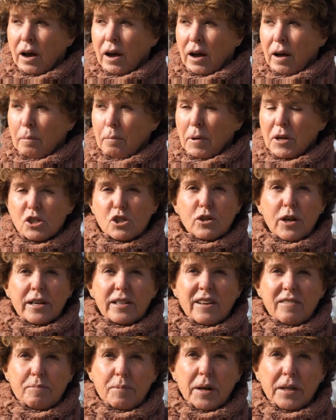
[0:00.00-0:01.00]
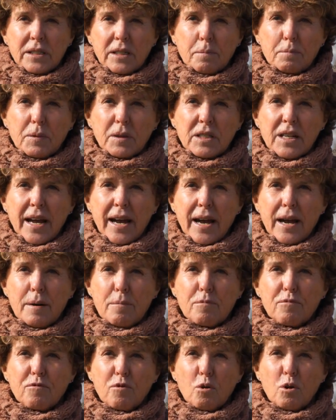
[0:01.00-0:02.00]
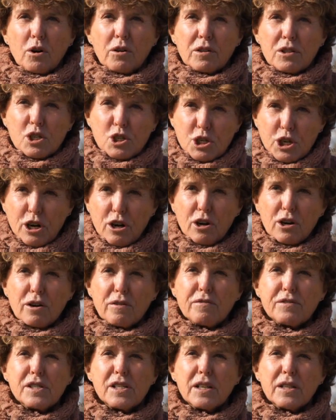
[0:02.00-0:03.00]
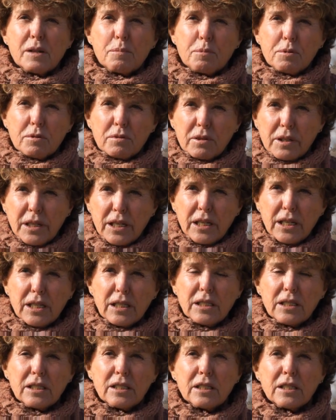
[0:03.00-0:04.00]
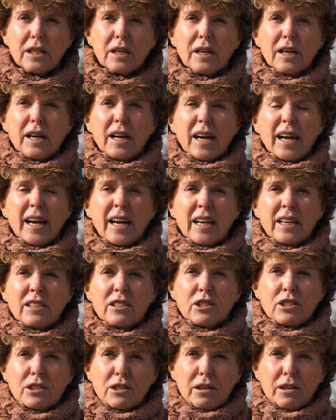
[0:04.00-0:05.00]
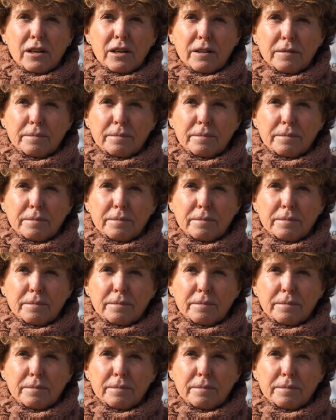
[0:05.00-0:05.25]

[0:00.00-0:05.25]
much like they've picked up the tab for the sheriffs and the police and